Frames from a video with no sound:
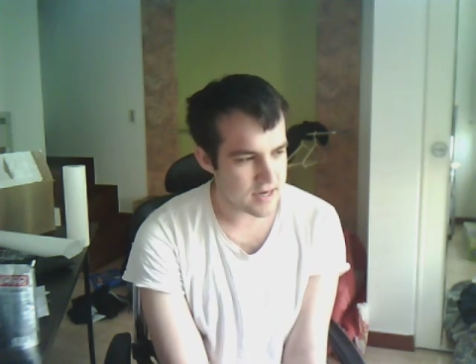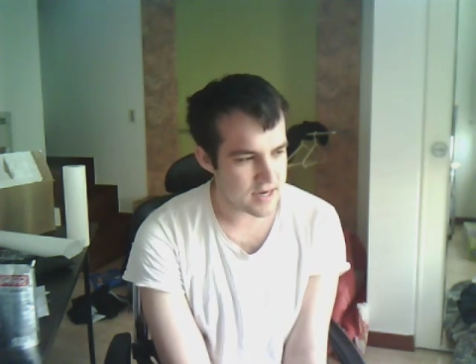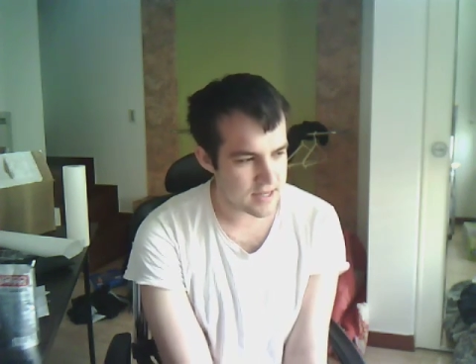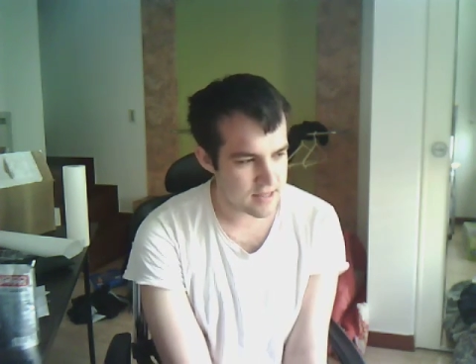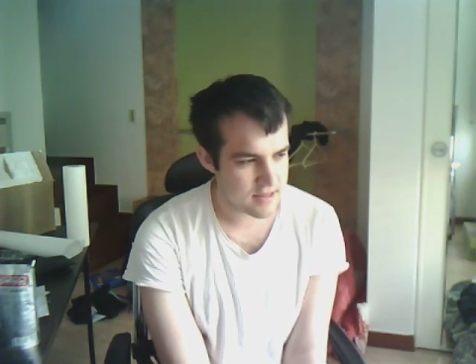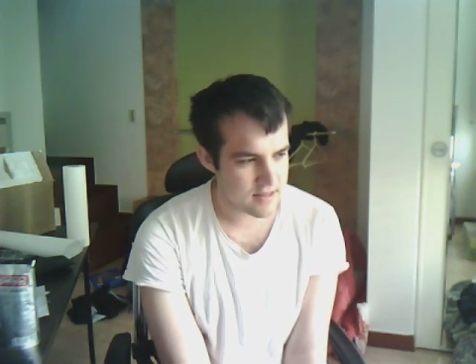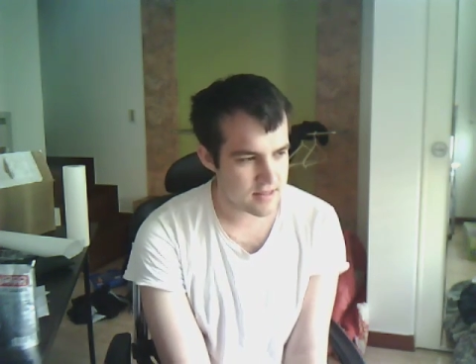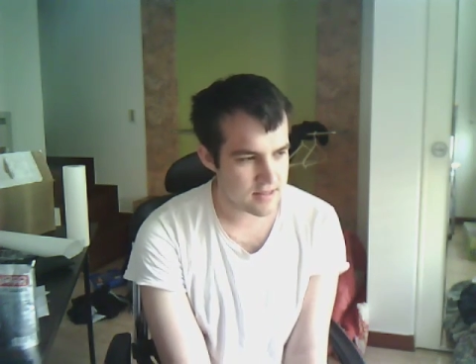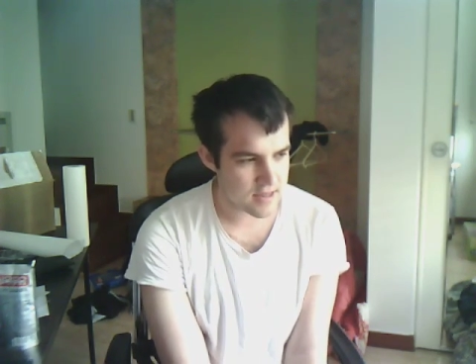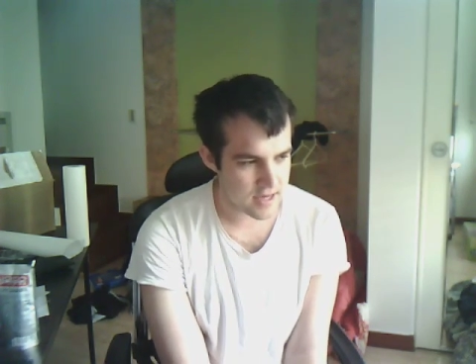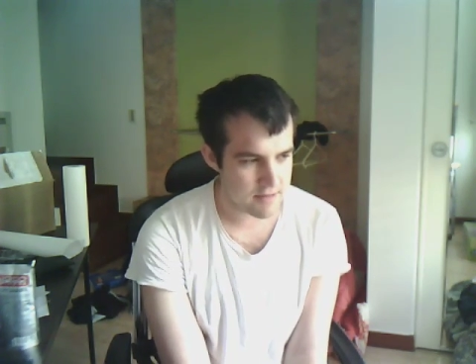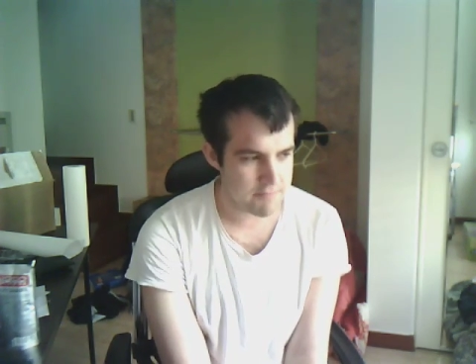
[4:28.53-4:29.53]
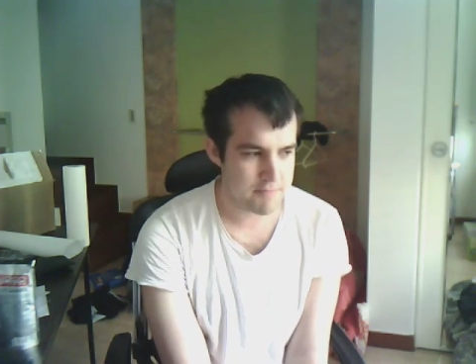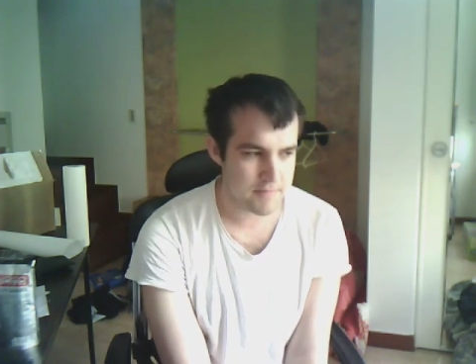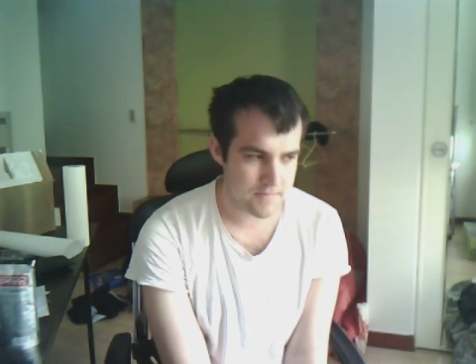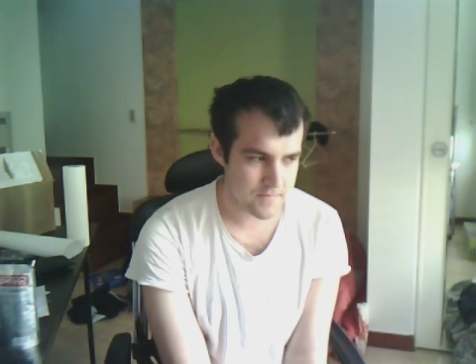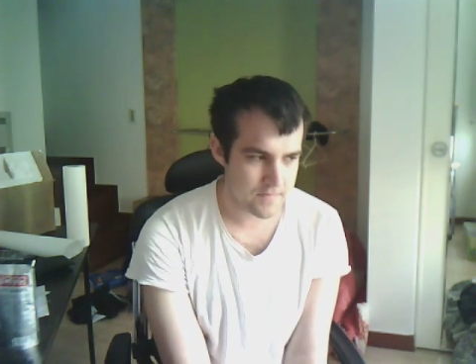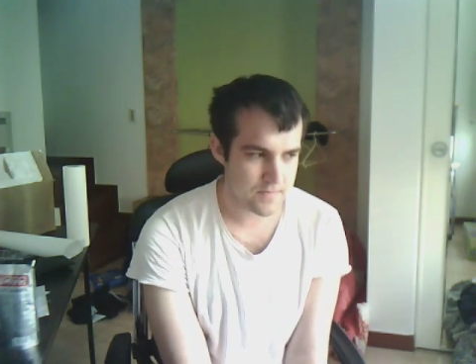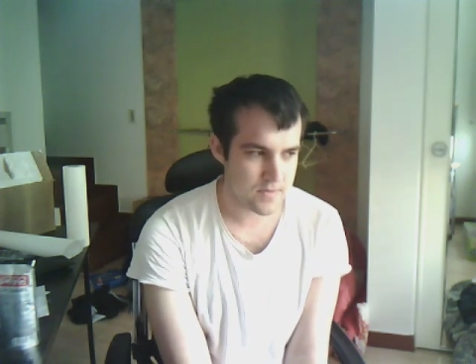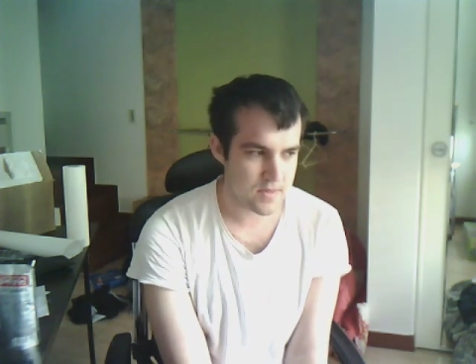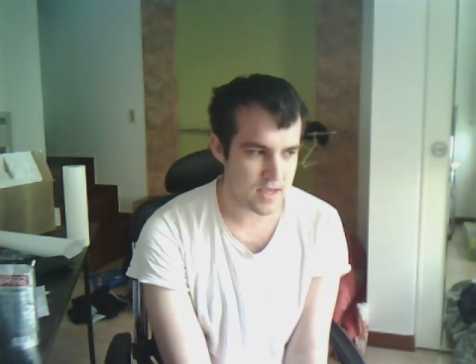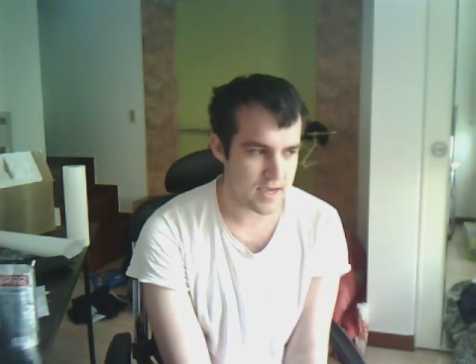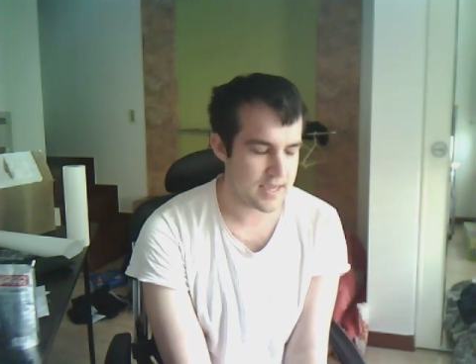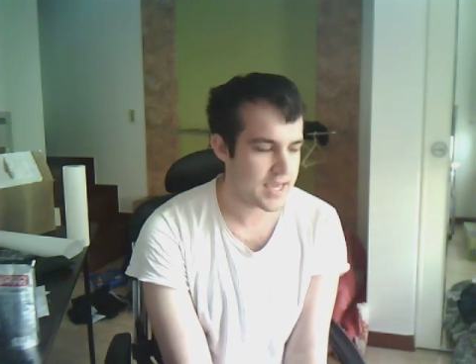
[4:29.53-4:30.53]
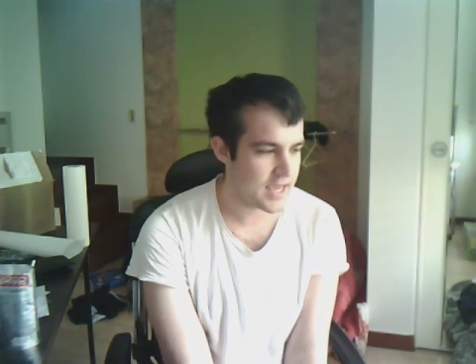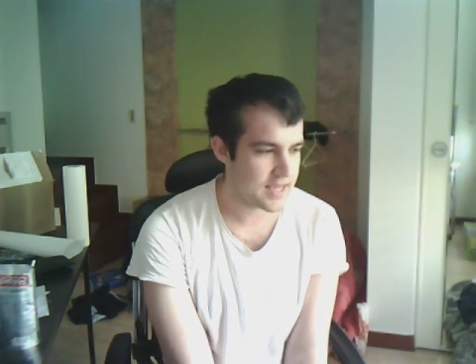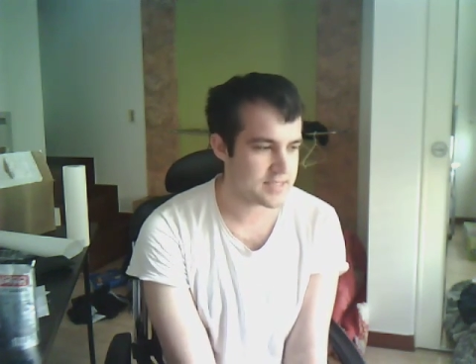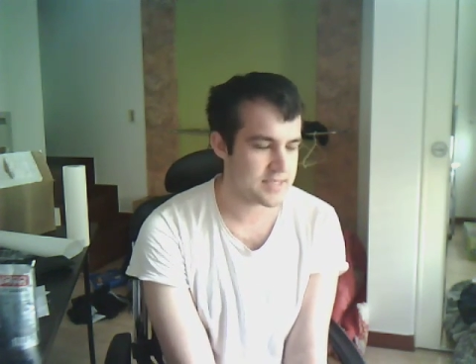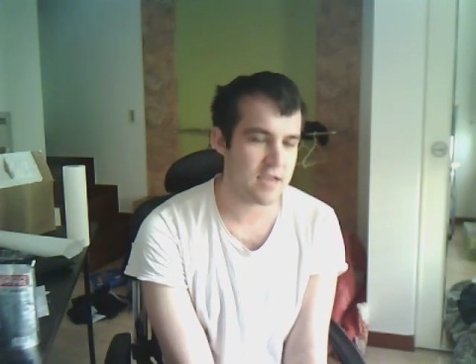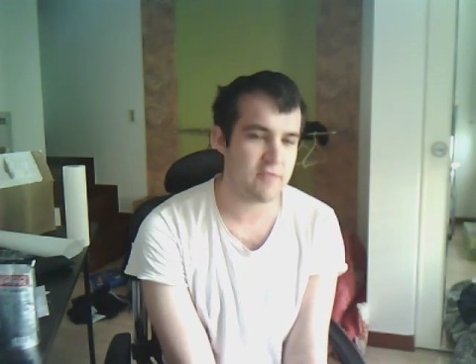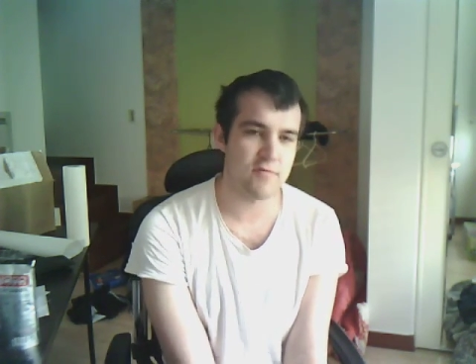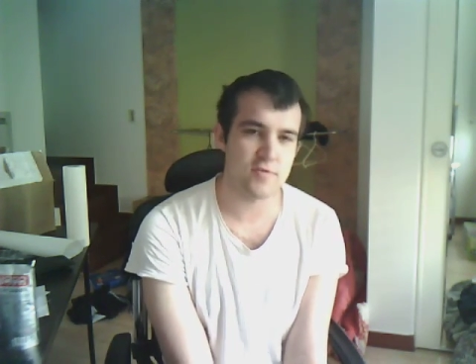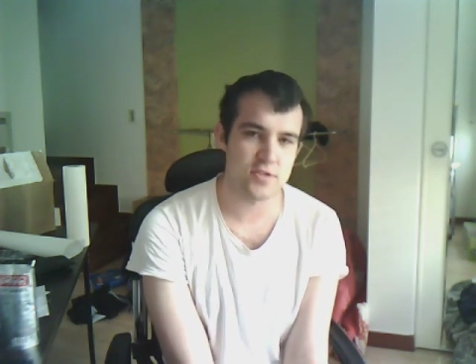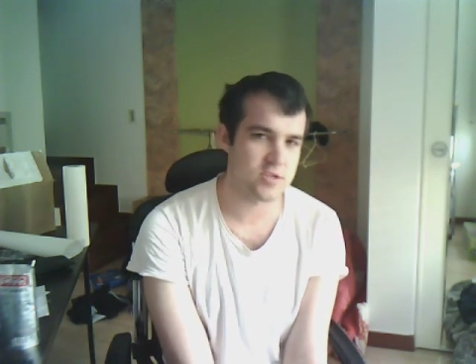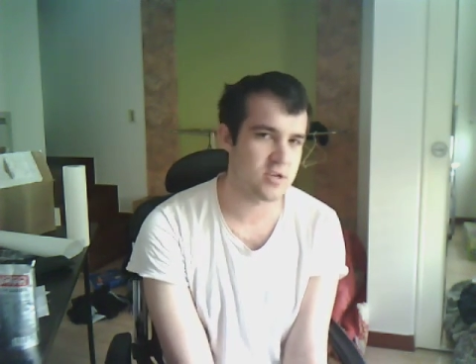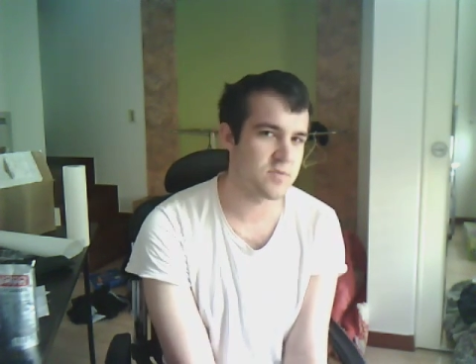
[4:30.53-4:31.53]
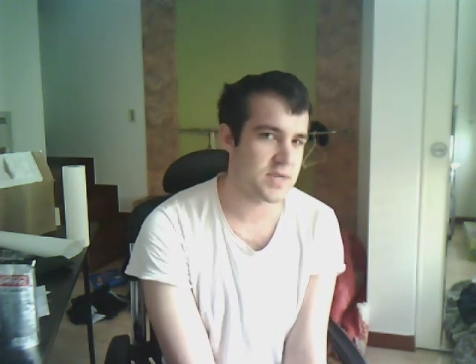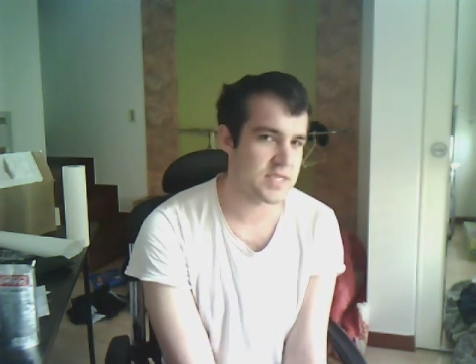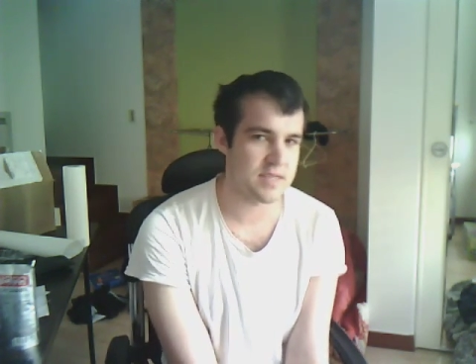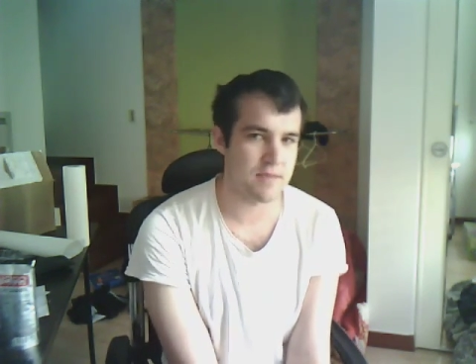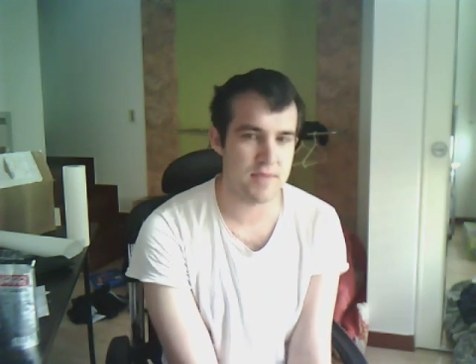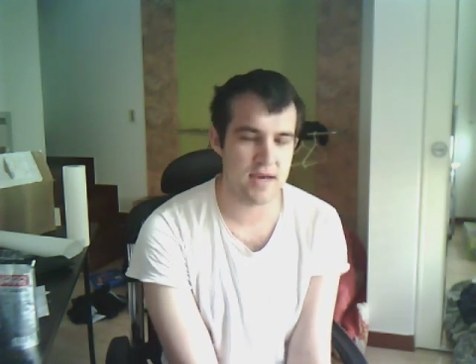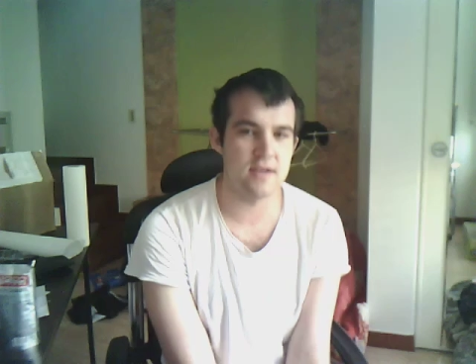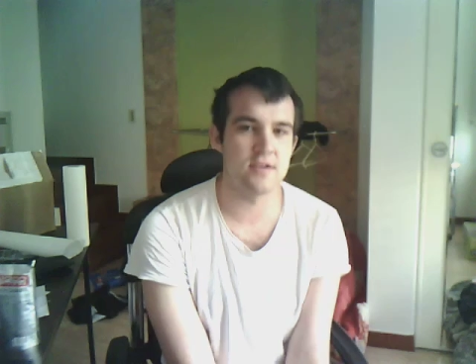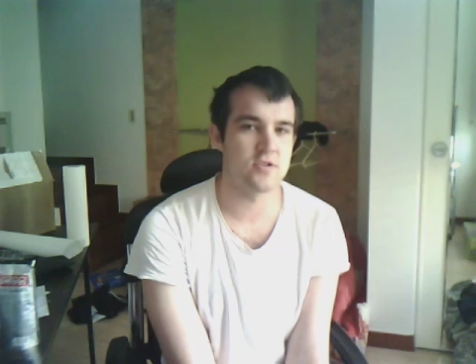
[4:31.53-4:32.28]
I I I can't say for sure because I'm not